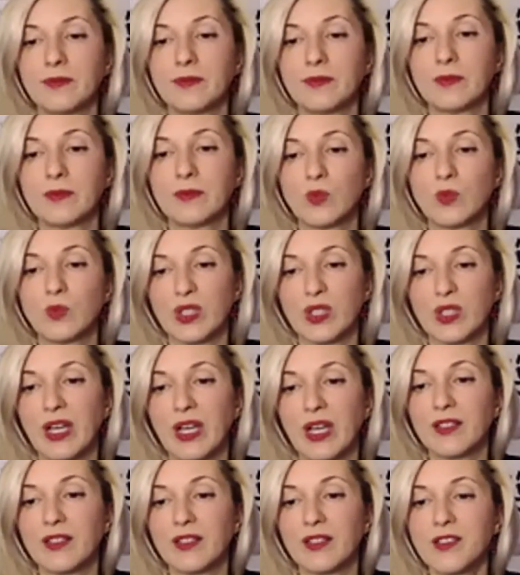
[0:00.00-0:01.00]
It's another
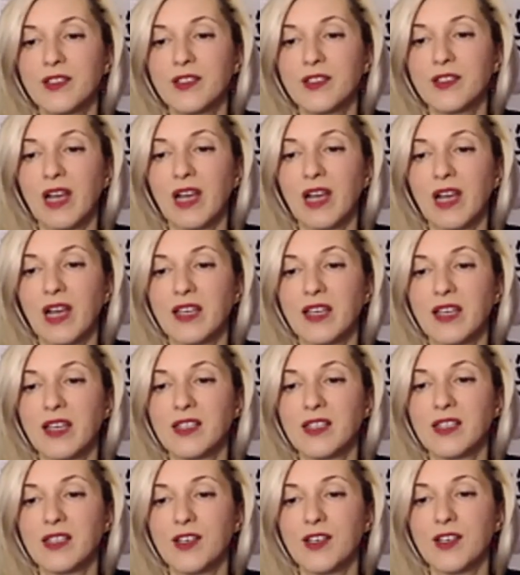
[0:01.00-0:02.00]
civilization,
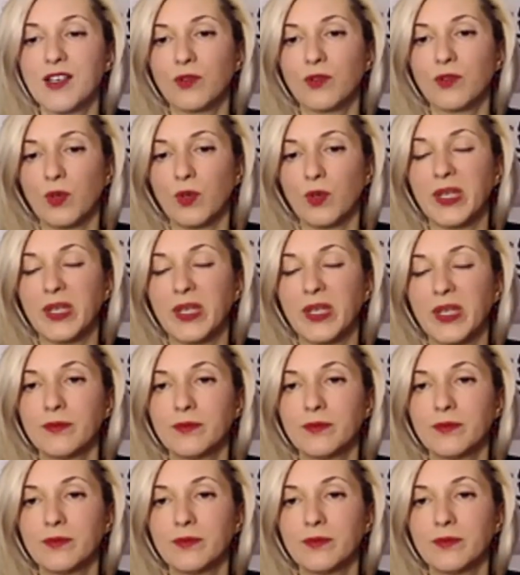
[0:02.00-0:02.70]
so a bit.